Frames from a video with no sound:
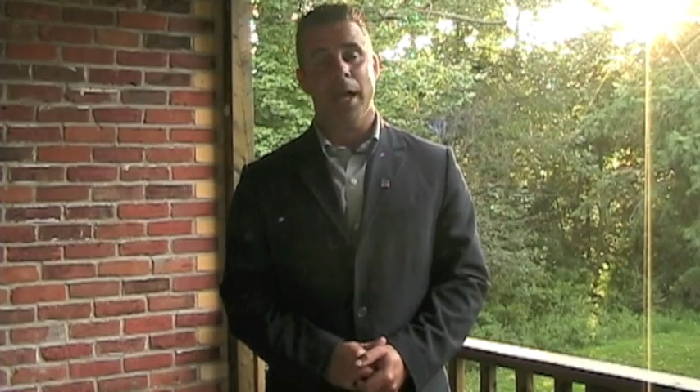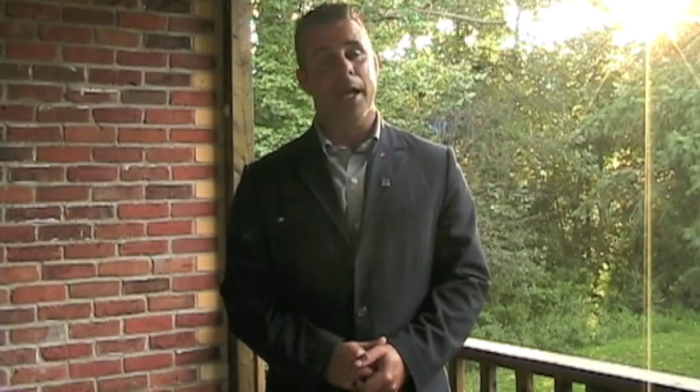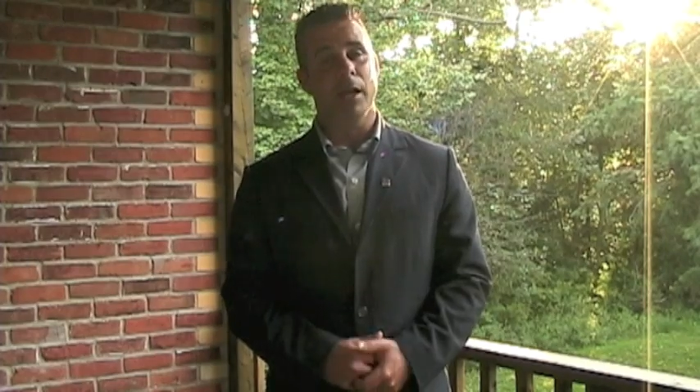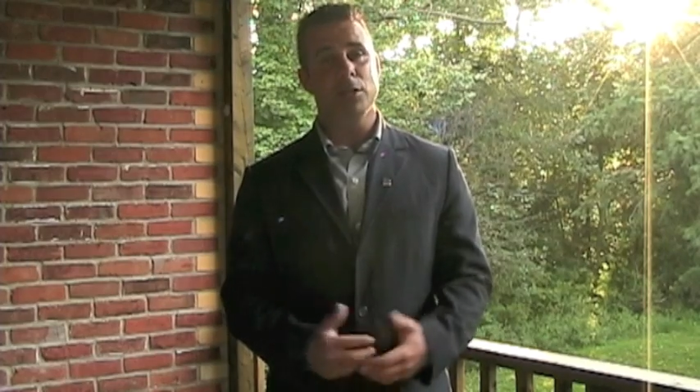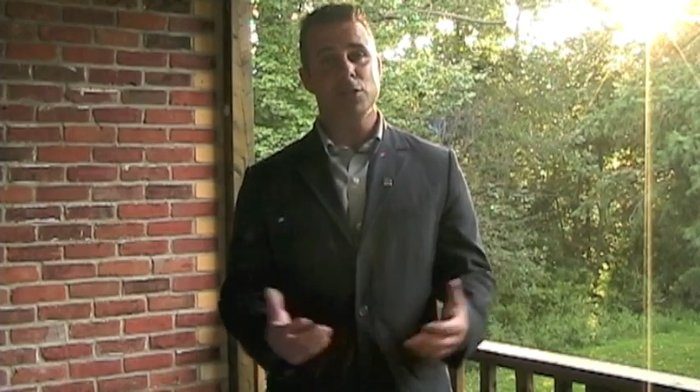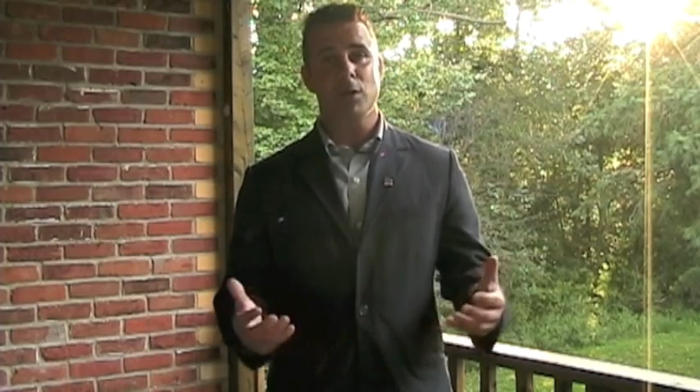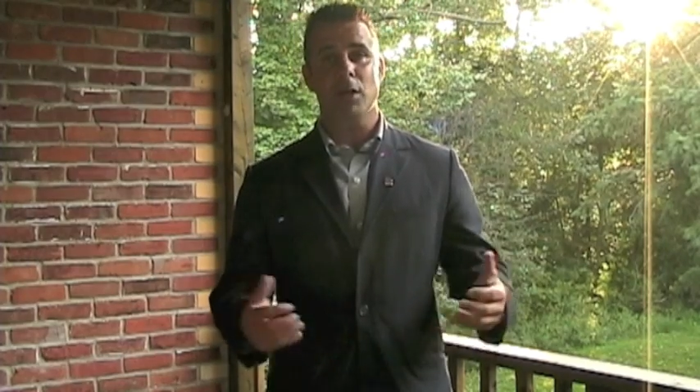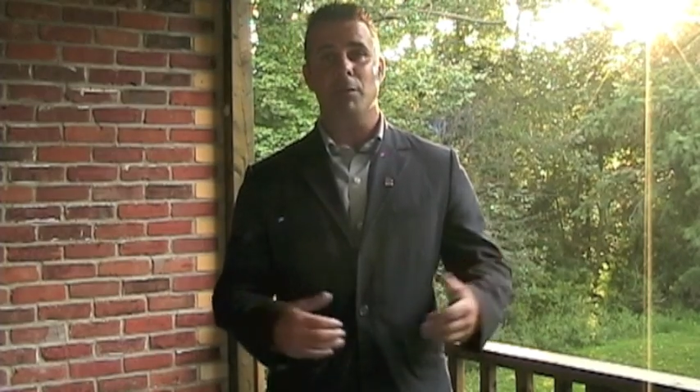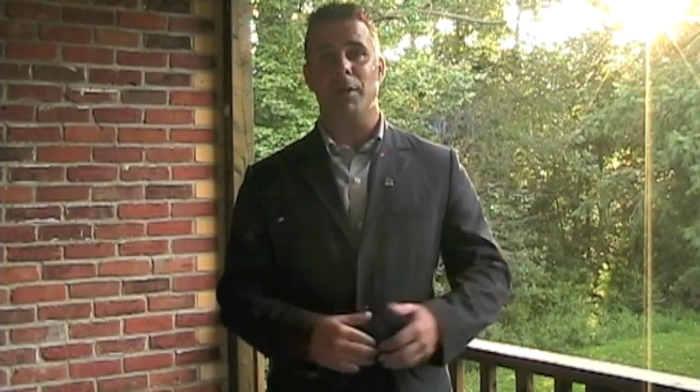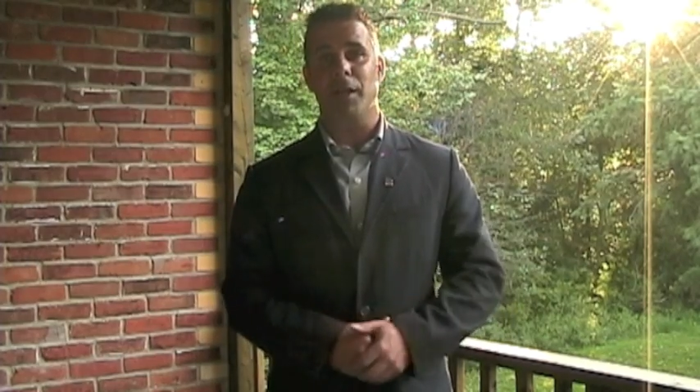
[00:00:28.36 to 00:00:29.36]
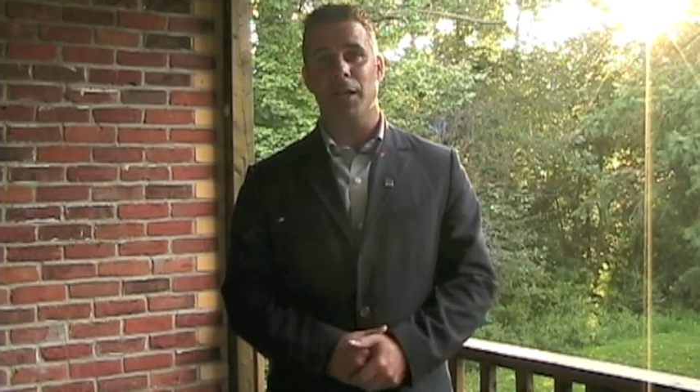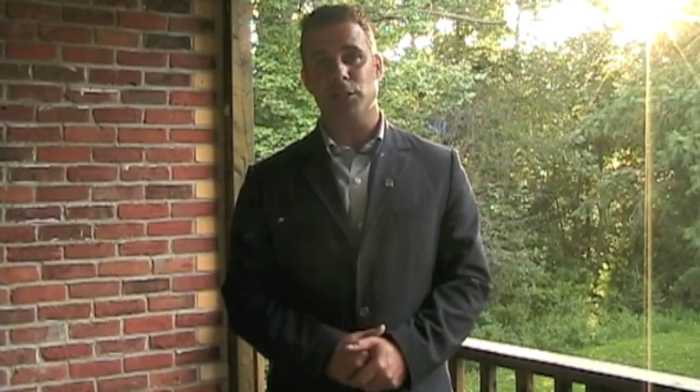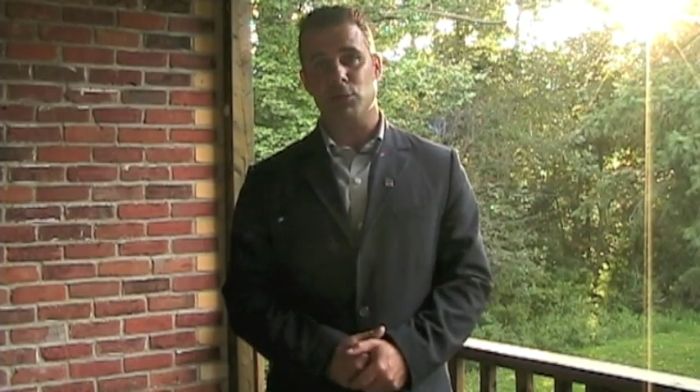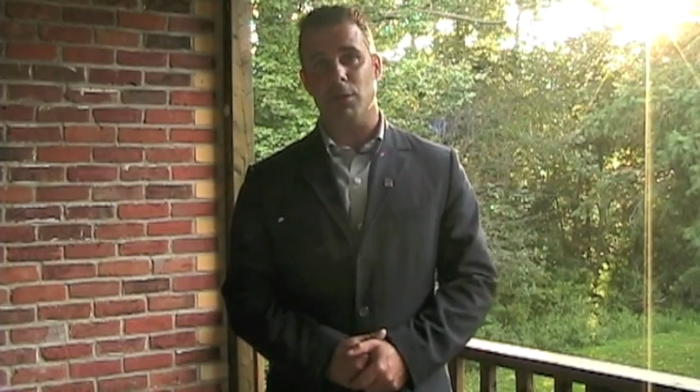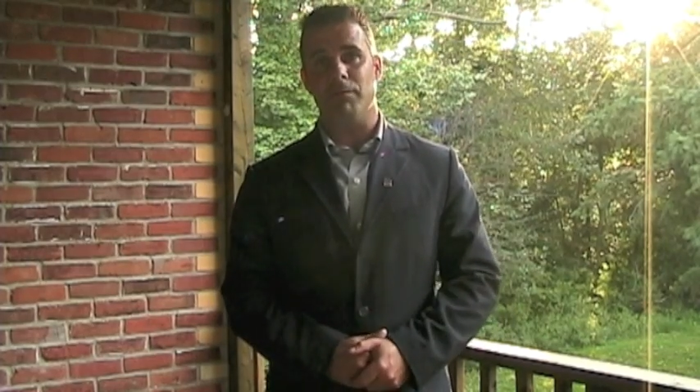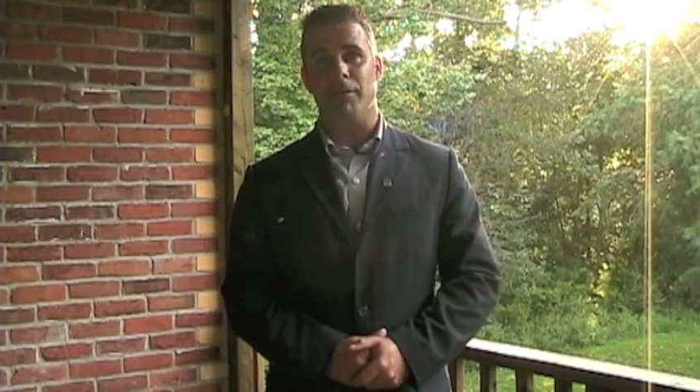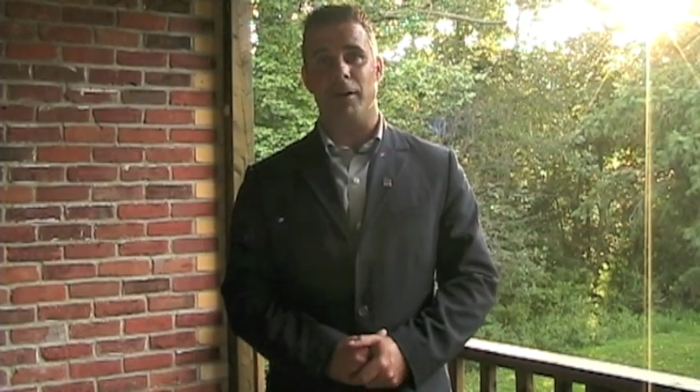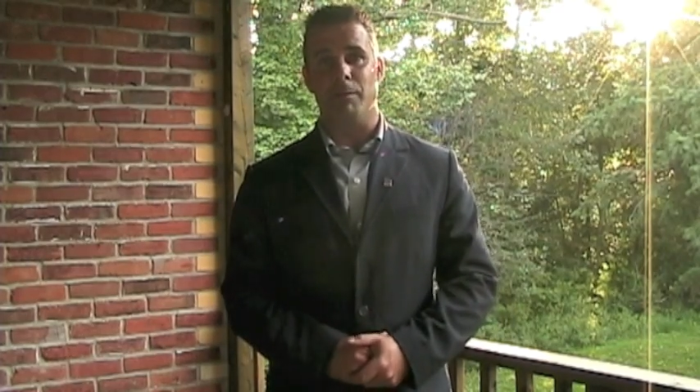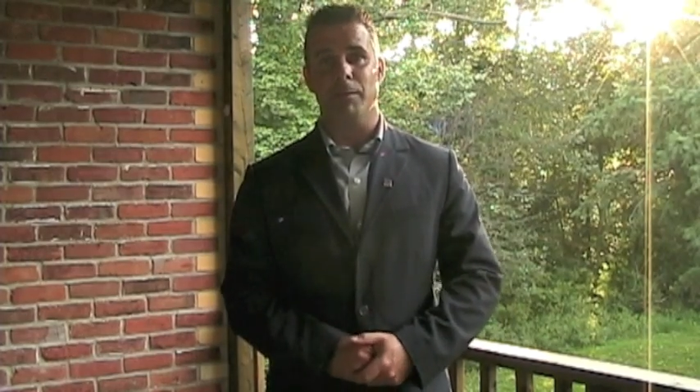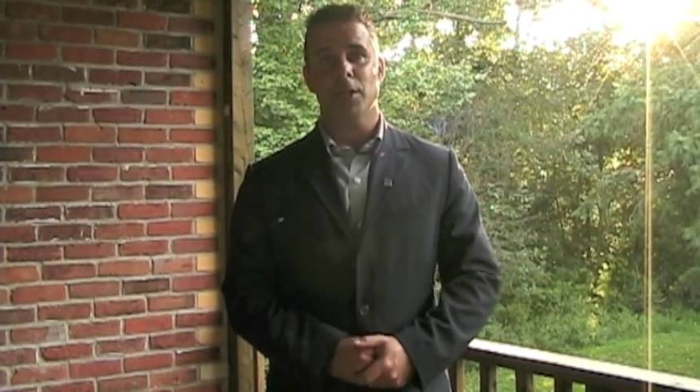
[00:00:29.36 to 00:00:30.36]
And also I got my cash crop
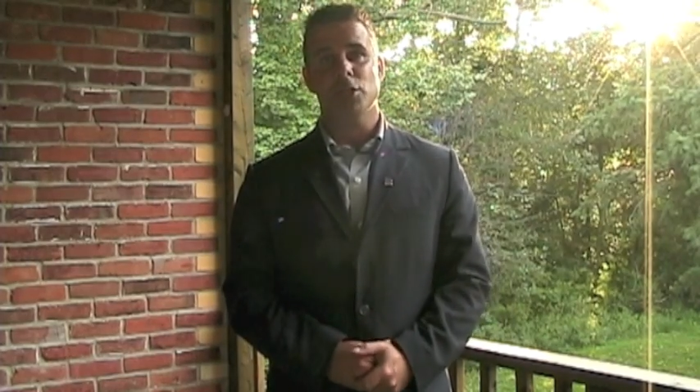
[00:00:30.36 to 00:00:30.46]
farm,